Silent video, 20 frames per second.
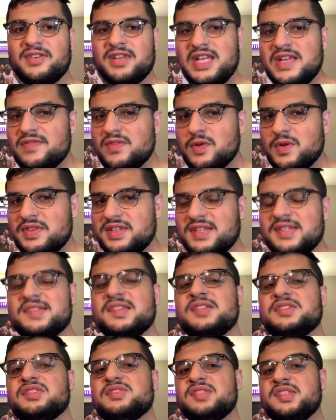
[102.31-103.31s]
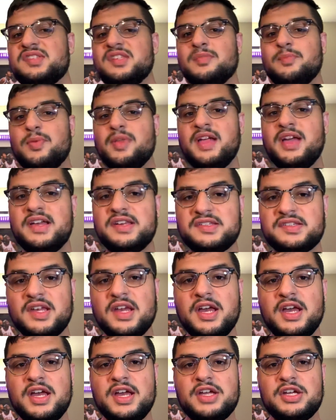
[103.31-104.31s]
And even with decisions as simple as,
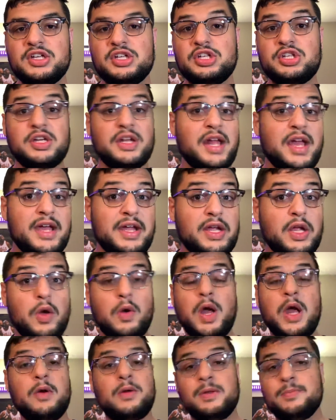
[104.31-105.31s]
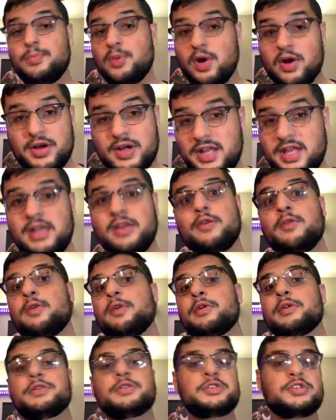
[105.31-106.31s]
should I go out and party,
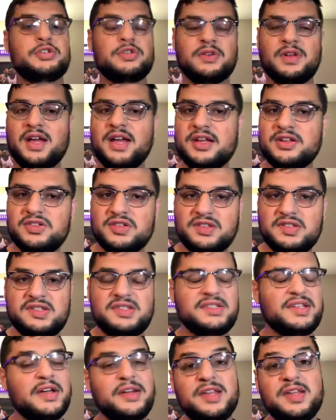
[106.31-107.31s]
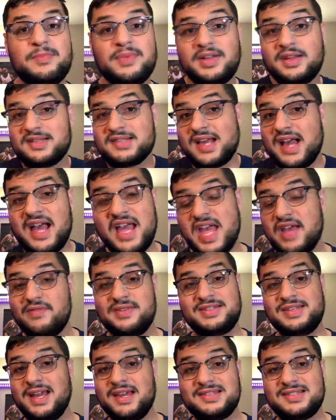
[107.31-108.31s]
or should I just study because I have
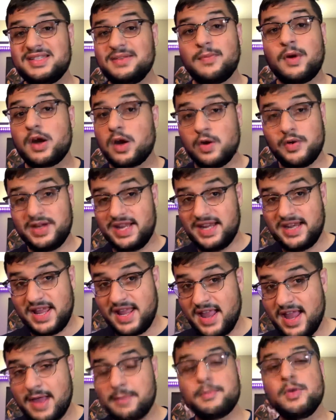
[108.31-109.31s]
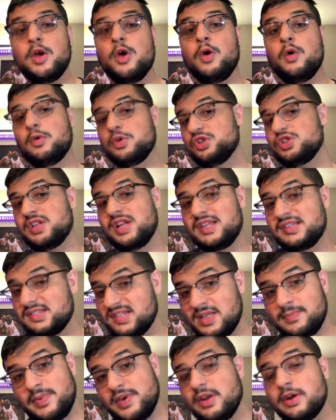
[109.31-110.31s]
a test tomorrow at 8 a.m.? Or should I
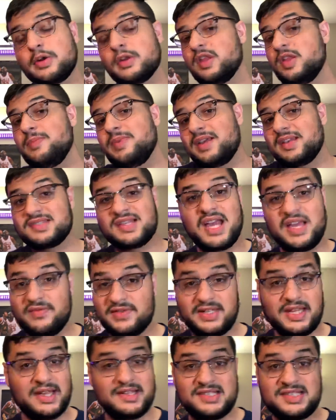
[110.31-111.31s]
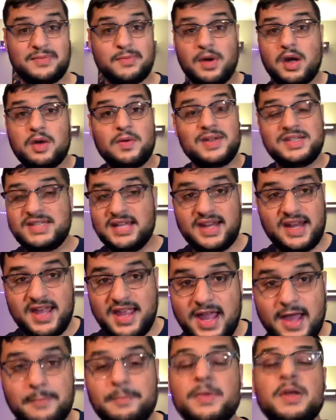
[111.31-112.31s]
sleep in early because I have a test tomorrow at 10
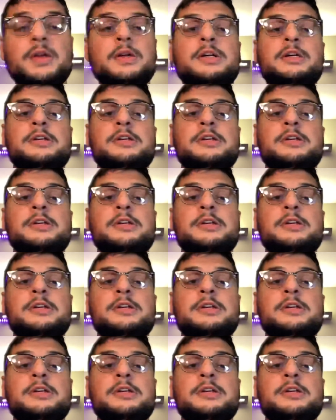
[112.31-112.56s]
a.m.?